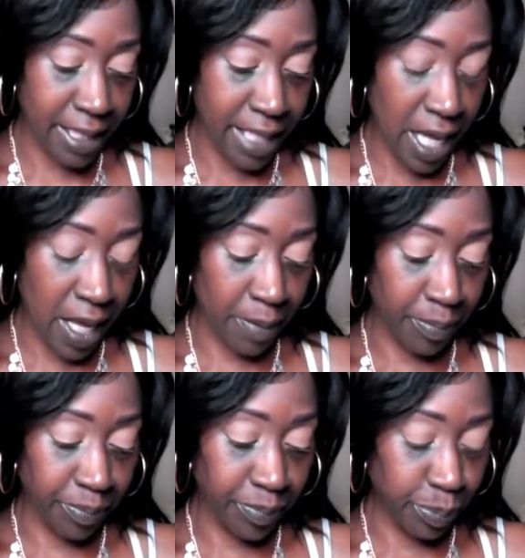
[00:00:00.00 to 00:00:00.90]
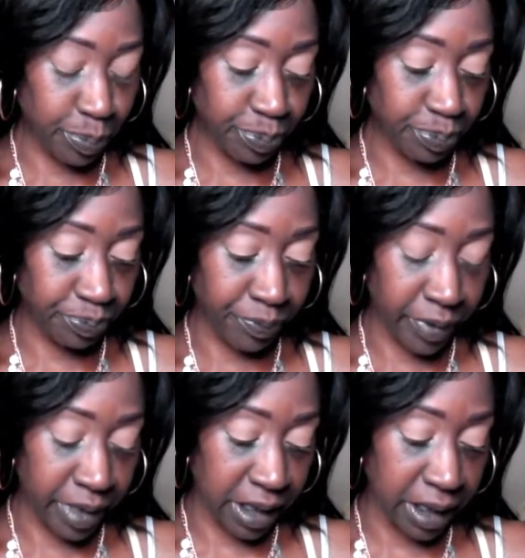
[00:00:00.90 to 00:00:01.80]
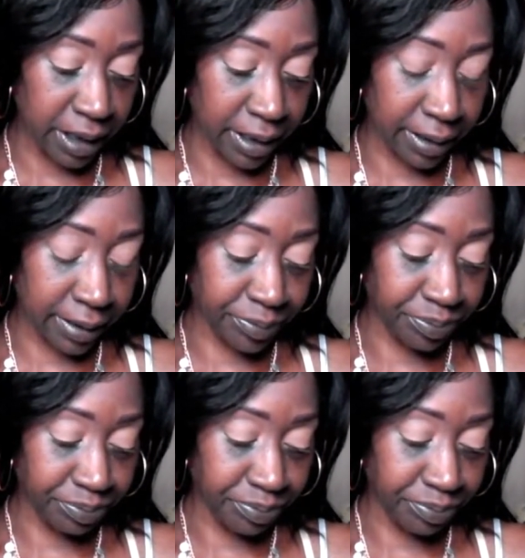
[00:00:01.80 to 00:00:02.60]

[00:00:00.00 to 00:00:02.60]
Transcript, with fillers: and um, hmm, Jesus,